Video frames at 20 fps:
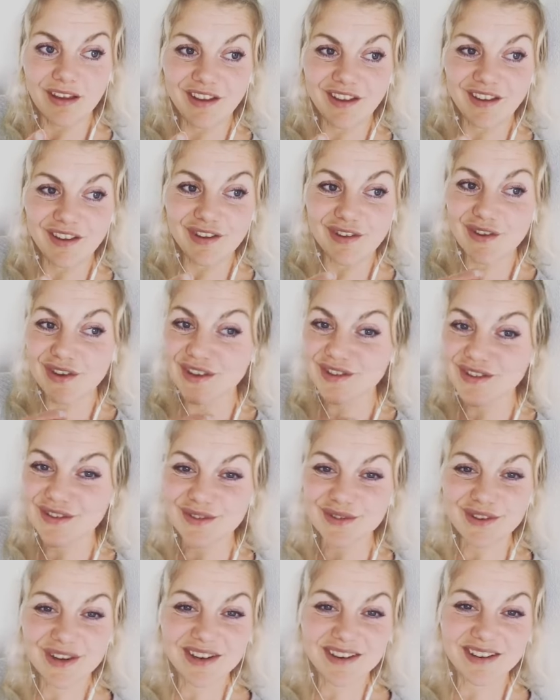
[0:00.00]
you can
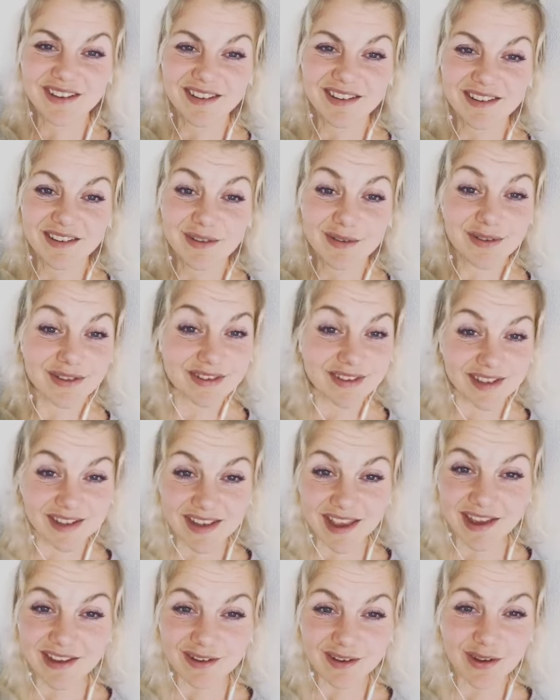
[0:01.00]
surrender. You still
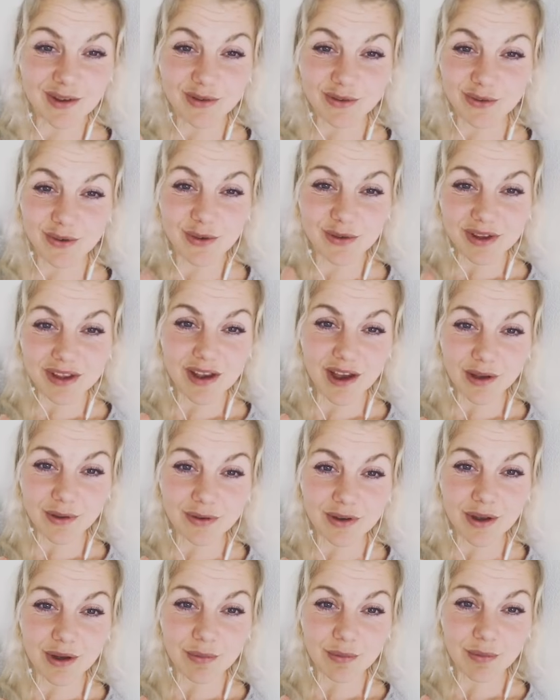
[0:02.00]
can control the
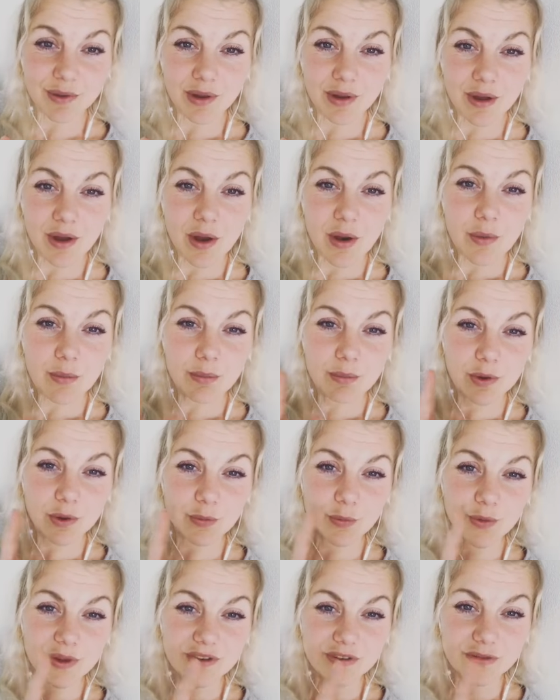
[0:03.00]
outcome, but
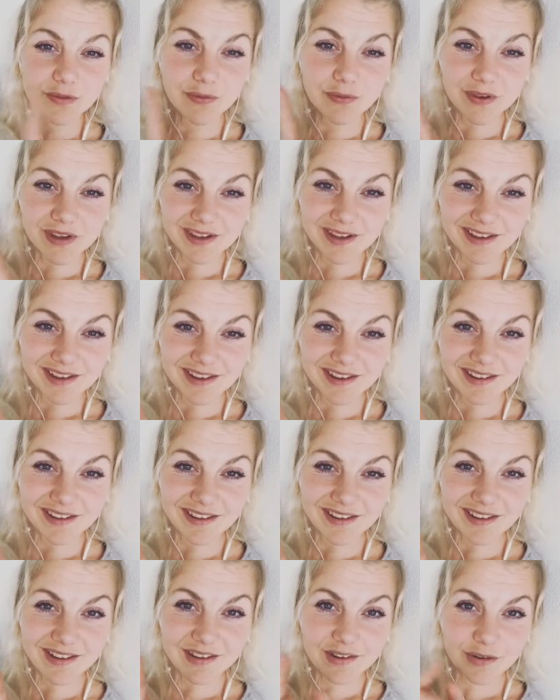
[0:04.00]
which feeling
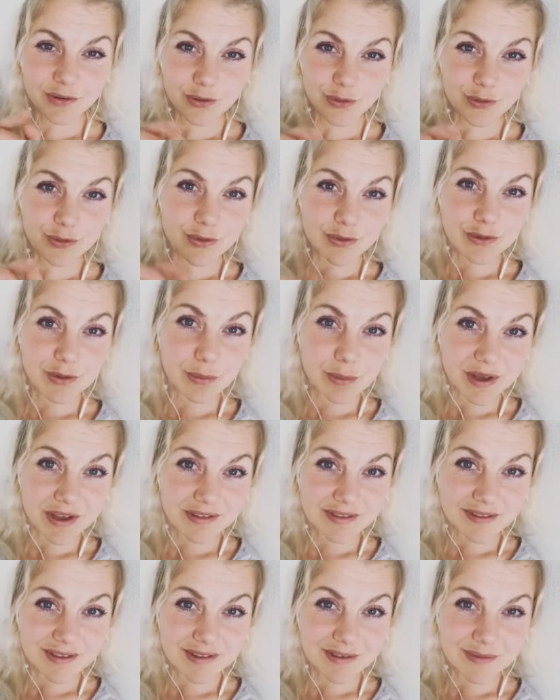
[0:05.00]
do you the
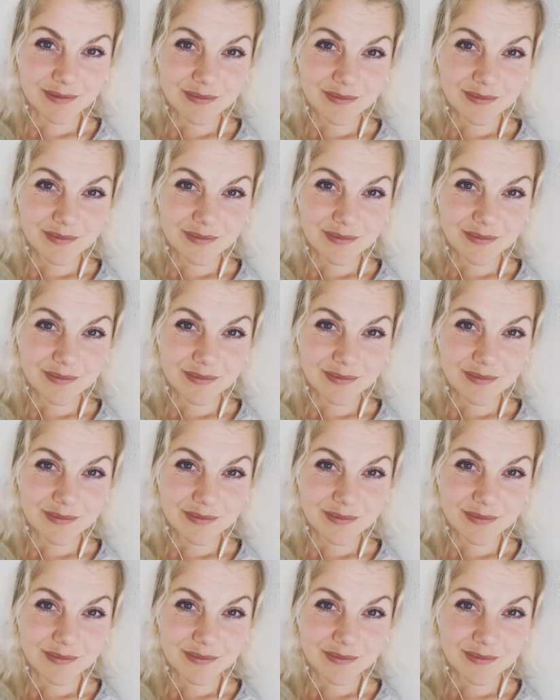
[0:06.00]
best?